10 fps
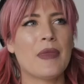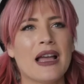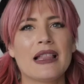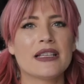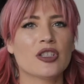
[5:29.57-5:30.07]

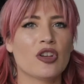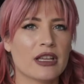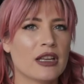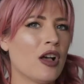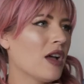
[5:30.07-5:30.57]
I like to cook
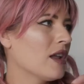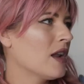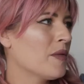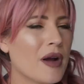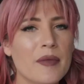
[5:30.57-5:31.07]
it on
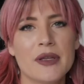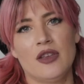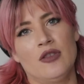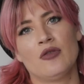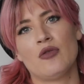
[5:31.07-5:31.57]
a
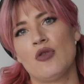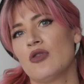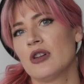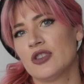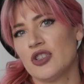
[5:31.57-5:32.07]
barbecue
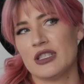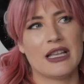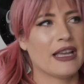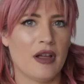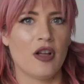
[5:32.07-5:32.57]
or just
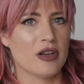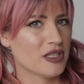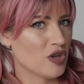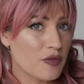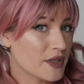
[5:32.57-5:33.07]
like on a
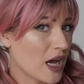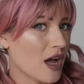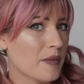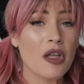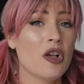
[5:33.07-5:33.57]

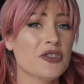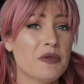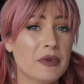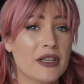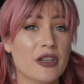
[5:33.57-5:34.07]
stovetop. Also
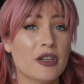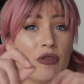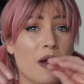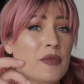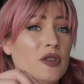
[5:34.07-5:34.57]
really good
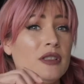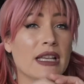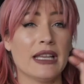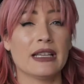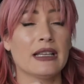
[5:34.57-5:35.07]
crumbled
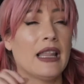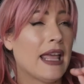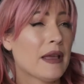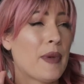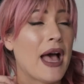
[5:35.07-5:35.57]
in
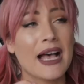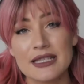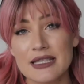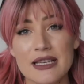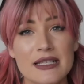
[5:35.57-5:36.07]
like
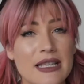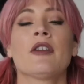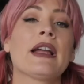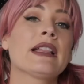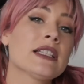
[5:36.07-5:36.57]
pastas. All
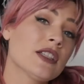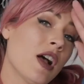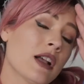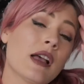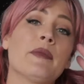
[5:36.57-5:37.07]
right, let's
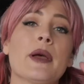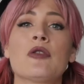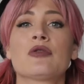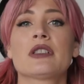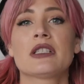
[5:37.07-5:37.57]
talk
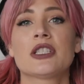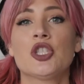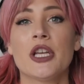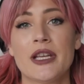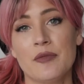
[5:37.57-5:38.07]
about
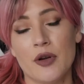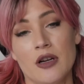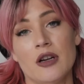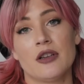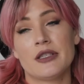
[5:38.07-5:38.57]
chicken
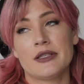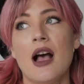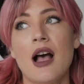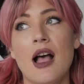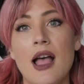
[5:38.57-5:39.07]
burgers.
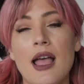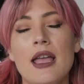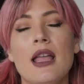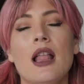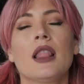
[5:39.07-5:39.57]

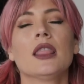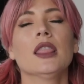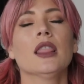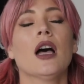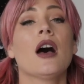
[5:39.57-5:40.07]
I
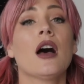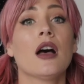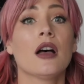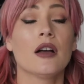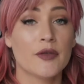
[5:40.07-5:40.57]

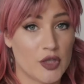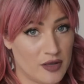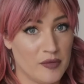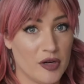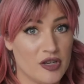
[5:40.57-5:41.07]
love
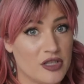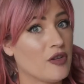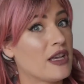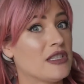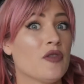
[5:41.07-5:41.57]
chicken burgers. You
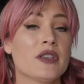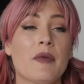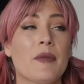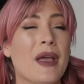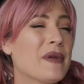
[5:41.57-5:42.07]
guys know this
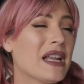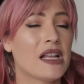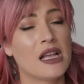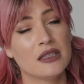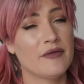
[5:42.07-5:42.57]
about me. I mean,
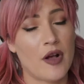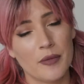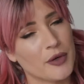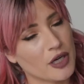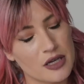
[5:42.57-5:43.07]
I love all
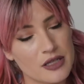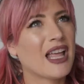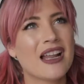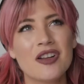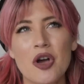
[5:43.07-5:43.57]
burgers.
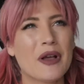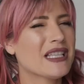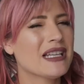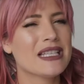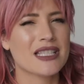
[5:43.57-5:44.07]
I don't know. It's
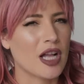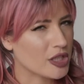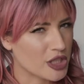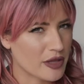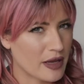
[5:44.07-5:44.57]
a
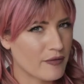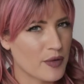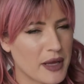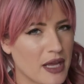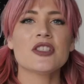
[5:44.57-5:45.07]
nostalgia thing for
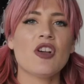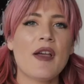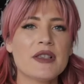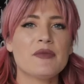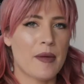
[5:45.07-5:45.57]
me. So I have
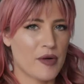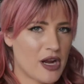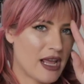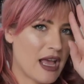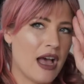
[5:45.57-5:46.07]
this
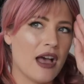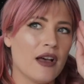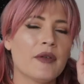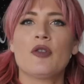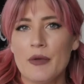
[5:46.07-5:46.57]
memory
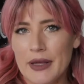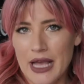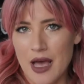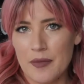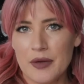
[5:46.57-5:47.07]
of growing
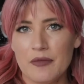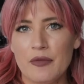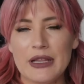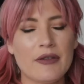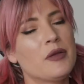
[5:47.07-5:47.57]
up. We
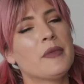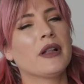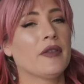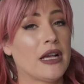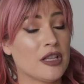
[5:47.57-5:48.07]
lived in the middle
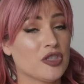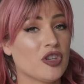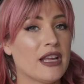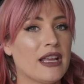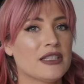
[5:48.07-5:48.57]
of the
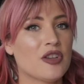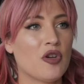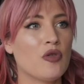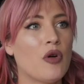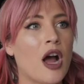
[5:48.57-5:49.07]
country.
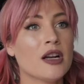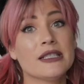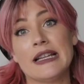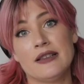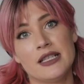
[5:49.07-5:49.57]
So our
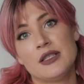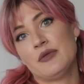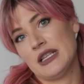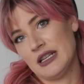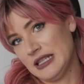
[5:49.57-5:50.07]
dentist
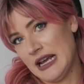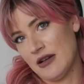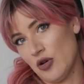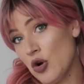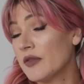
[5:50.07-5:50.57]
was in a
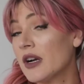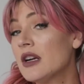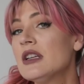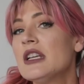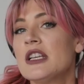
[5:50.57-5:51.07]
town
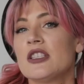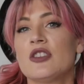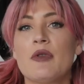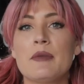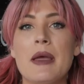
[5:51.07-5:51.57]
over. So
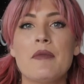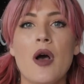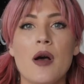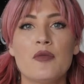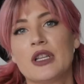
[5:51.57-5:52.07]
when my
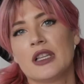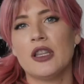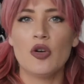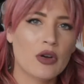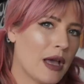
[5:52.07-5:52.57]
mom would
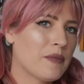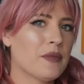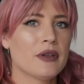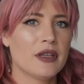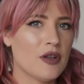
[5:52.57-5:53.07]
load up,
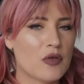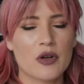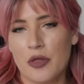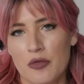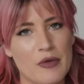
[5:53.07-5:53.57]
you know, her
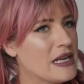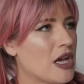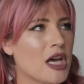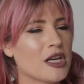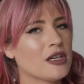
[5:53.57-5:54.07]
3
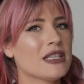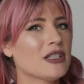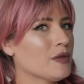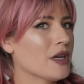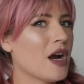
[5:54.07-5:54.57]
daughters
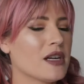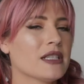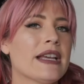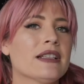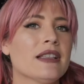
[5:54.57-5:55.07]
into a car to
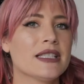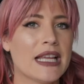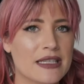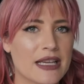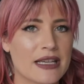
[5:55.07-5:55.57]
take to the
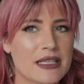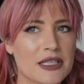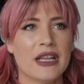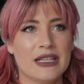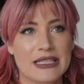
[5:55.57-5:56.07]

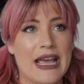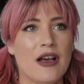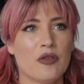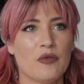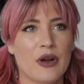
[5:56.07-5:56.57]
dentist in a
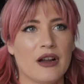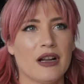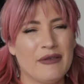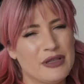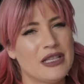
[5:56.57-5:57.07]
town where
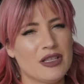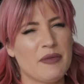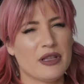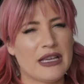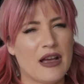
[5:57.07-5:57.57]
it was still a
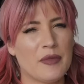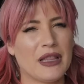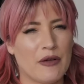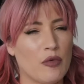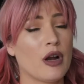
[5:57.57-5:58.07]
small town, but
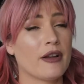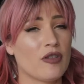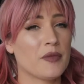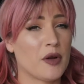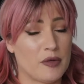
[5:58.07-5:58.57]
like where I grew
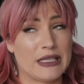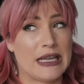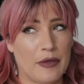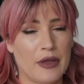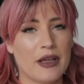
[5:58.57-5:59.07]
up, there was
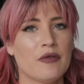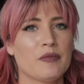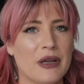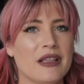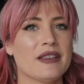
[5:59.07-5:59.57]
nothing.
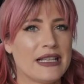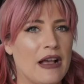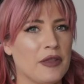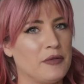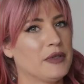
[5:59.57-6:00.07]
But in this
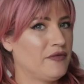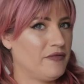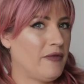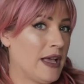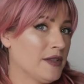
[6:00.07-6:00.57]
town, there was
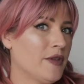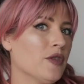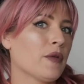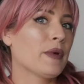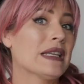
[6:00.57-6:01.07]
fast
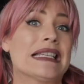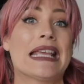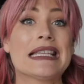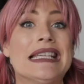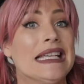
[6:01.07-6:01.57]
food, and we didn't
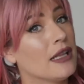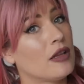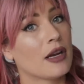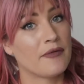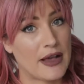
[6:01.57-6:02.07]
get to eat a
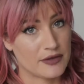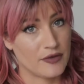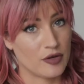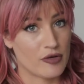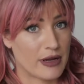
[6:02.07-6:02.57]
lot of fast
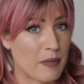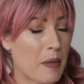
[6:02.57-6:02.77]
food growing up.